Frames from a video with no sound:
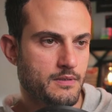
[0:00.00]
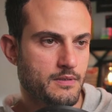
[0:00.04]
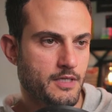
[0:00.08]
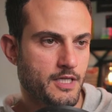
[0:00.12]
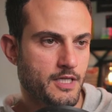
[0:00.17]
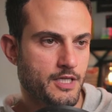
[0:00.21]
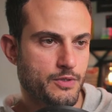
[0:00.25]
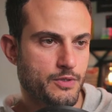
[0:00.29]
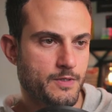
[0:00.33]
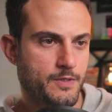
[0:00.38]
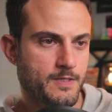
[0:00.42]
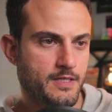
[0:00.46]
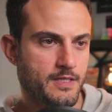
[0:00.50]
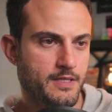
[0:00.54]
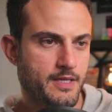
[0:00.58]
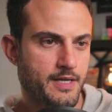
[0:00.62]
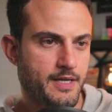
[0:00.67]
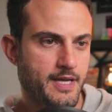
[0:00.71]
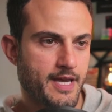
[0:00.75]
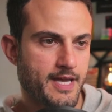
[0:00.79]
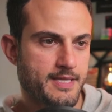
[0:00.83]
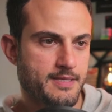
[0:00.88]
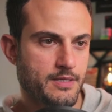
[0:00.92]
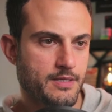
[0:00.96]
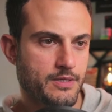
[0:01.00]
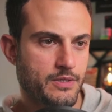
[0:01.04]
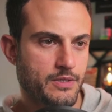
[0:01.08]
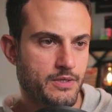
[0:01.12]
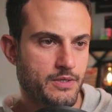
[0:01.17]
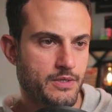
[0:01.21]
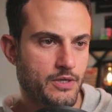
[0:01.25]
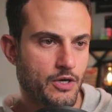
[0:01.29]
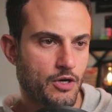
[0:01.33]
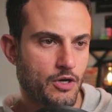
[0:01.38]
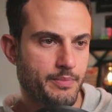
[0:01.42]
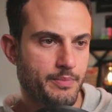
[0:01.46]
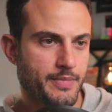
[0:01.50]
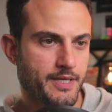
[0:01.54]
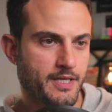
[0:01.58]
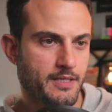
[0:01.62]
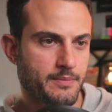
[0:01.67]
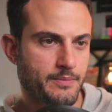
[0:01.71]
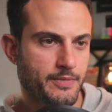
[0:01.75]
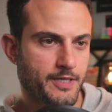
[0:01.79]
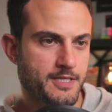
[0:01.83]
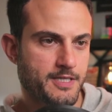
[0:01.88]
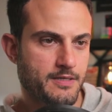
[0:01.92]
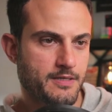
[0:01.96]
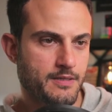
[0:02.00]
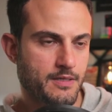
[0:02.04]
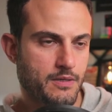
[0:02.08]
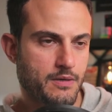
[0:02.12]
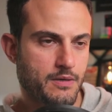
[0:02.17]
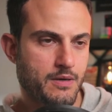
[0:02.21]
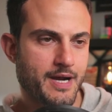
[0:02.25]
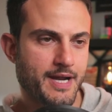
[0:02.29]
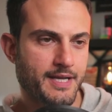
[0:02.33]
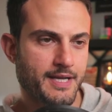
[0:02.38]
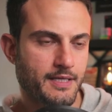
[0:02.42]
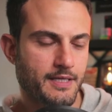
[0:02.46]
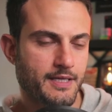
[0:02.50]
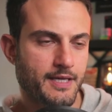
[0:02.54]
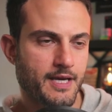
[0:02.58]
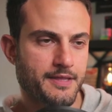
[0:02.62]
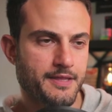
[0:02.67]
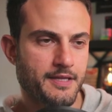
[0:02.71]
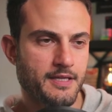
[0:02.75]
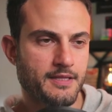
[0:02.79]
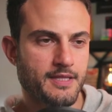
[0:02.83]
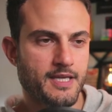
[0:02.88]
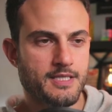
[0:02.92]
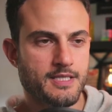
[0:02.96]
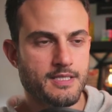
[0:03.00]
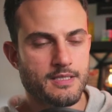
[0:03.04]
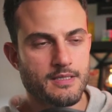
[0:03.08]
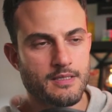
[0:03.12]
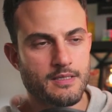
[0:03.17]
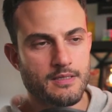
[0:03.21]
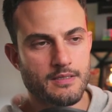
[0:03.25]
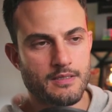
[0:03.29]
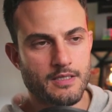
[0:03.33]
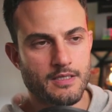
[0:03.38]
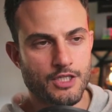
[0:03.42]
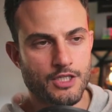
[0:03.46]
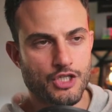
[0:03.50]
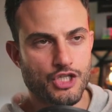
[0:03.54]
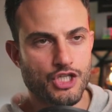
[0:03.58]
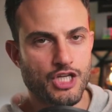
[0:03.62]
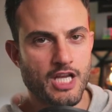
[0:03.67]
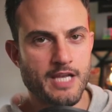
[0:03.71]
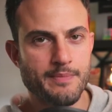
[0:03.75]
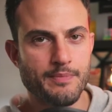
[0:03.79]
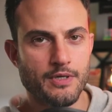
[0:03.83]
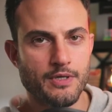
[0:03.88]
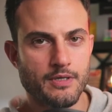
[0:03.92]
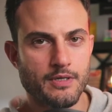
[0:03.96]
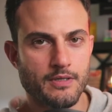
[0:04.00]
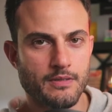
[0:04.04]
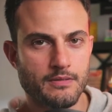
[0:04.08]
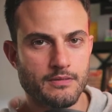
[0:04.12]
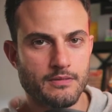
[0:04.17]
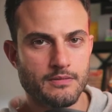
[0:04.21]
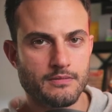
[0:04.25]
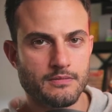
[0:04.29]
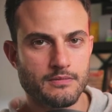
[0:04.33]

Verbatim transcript: Interesting that it has the knob in place of the crank. Yeah, I think that's a, a cheaper